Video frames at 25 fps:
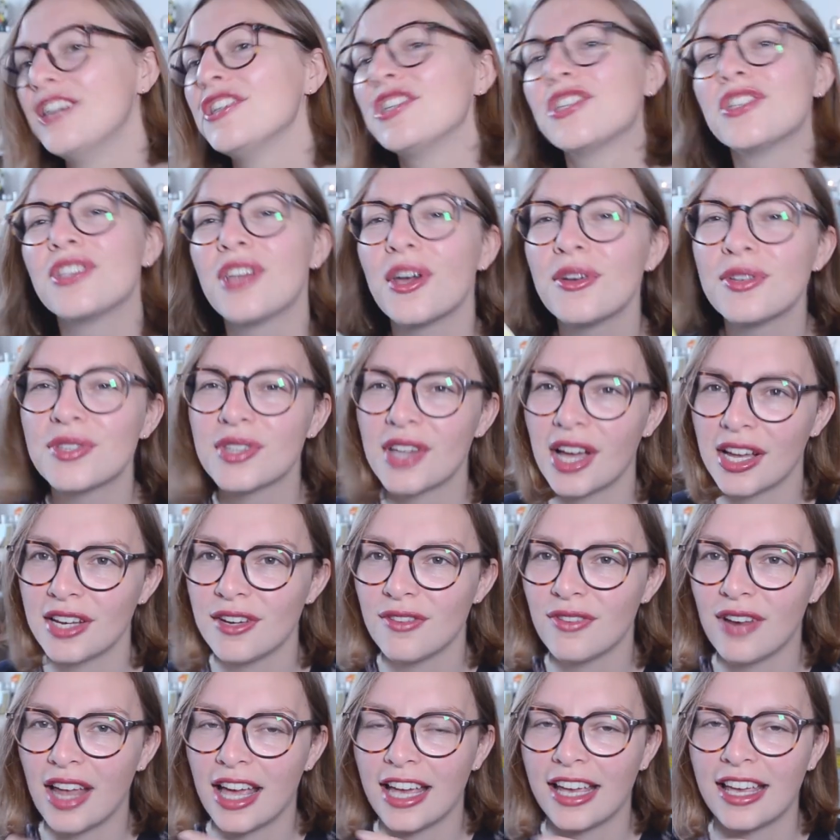Just those kind
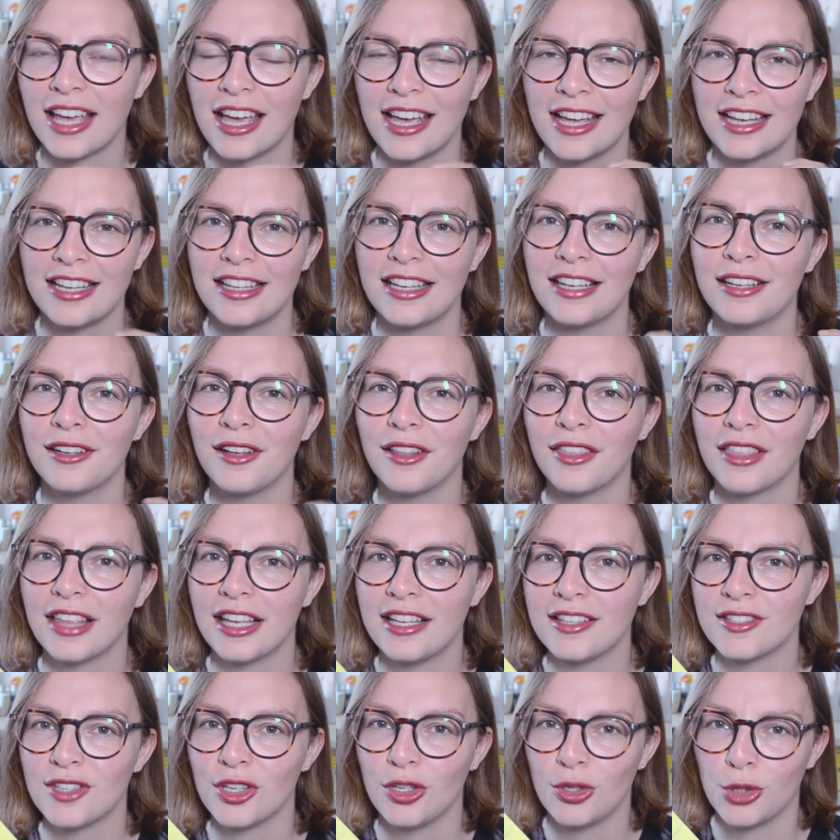of, like, little
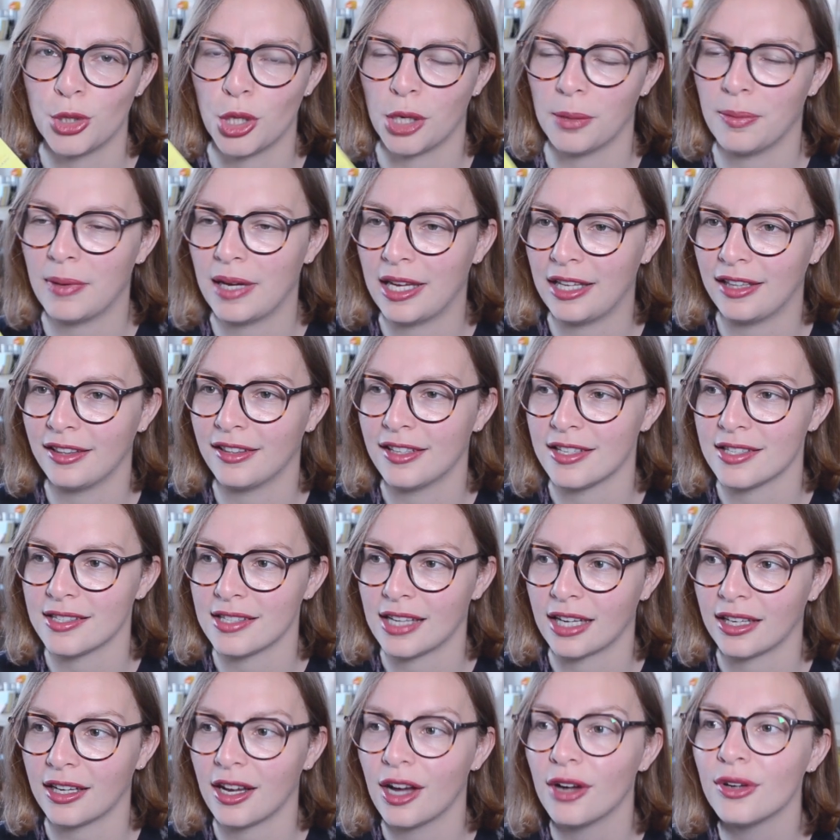things that you drop in that's
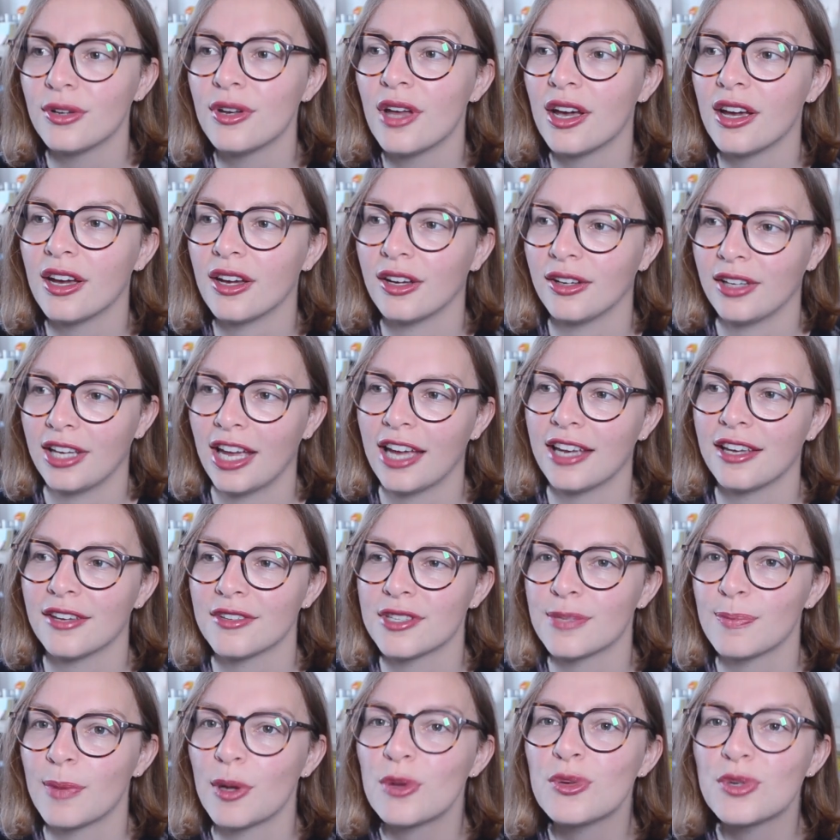like, oh no, yeah, you're
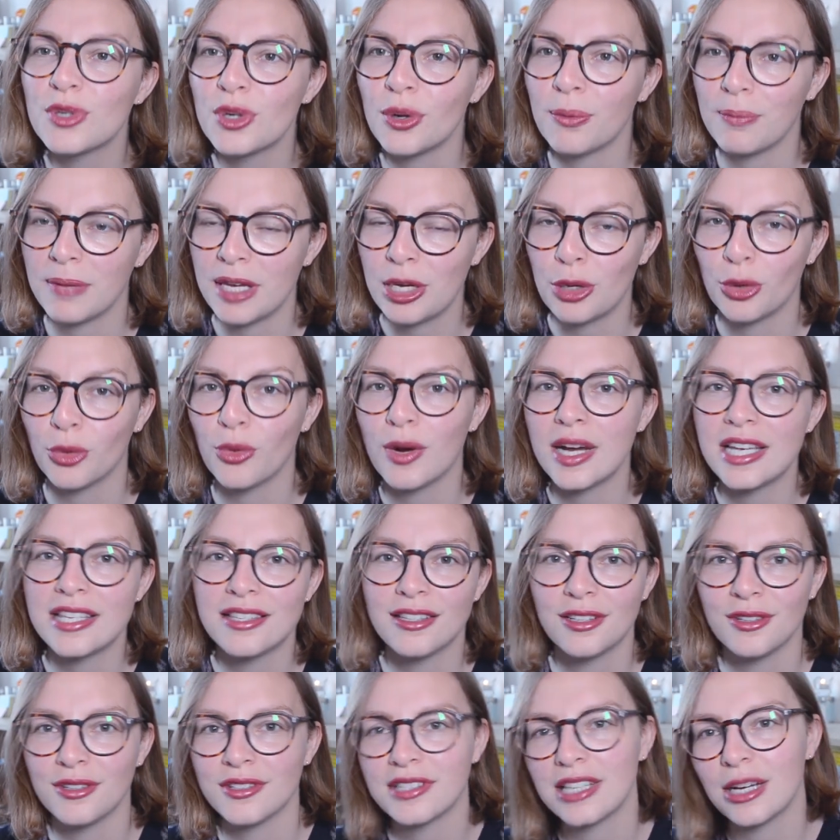supposed to be
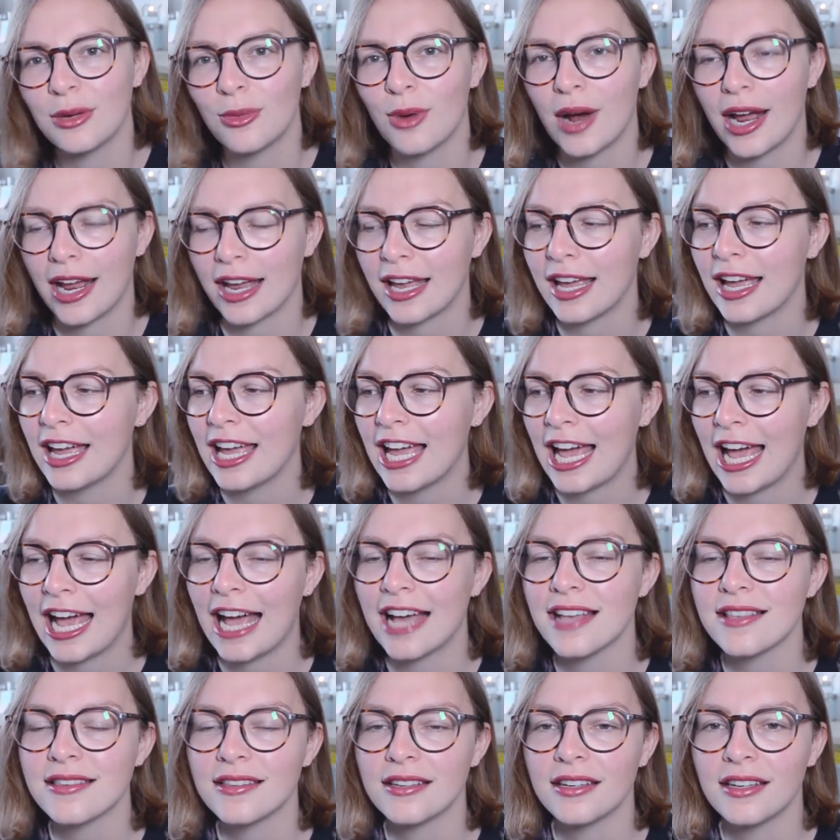always losing weight
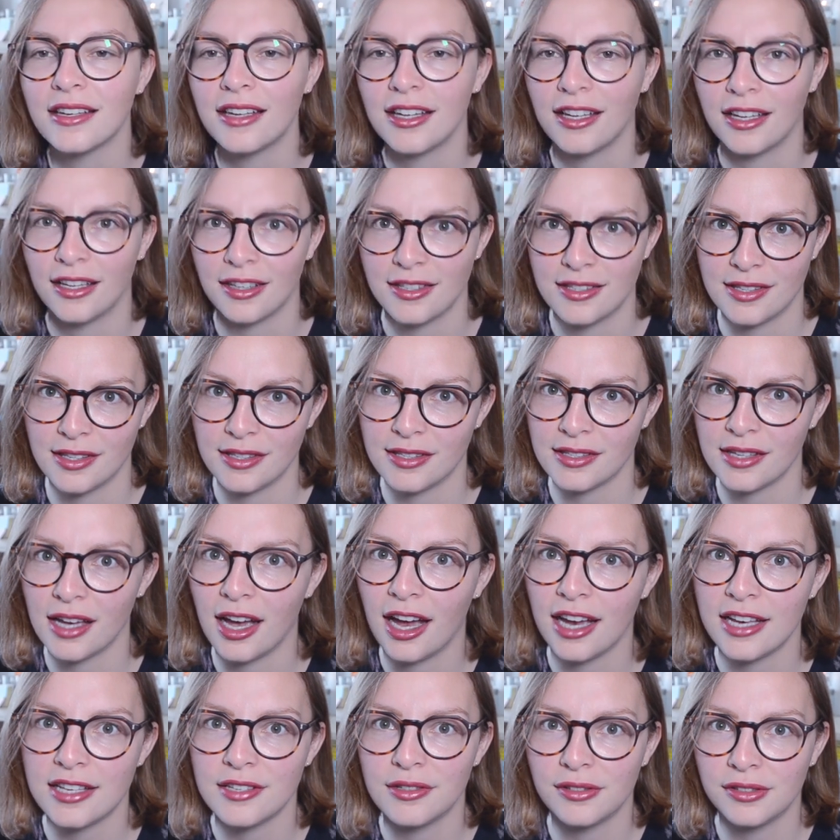as a
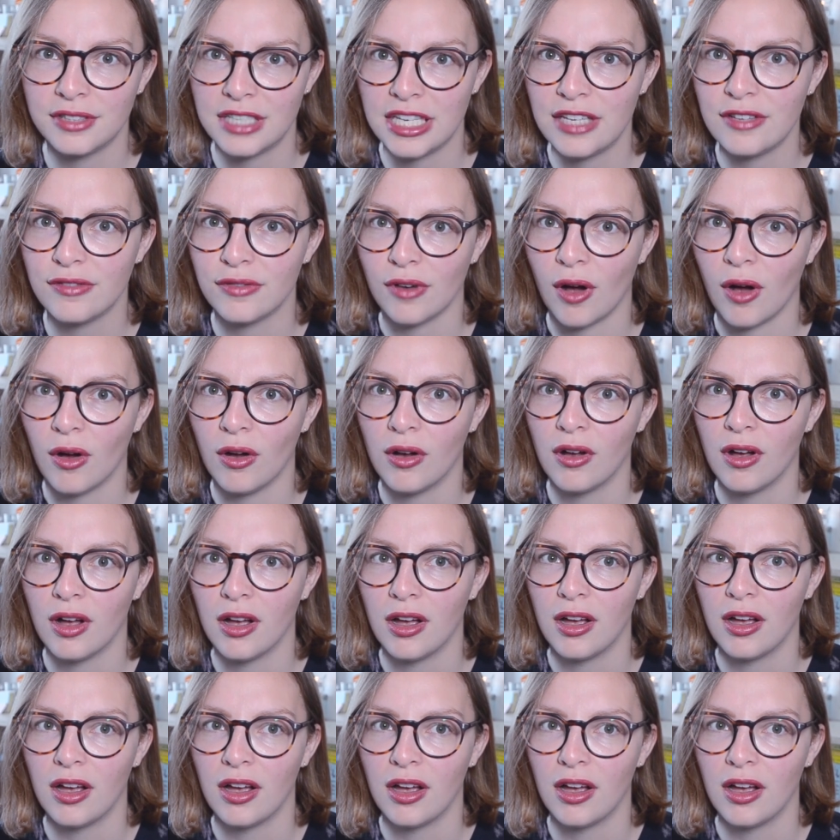societal default,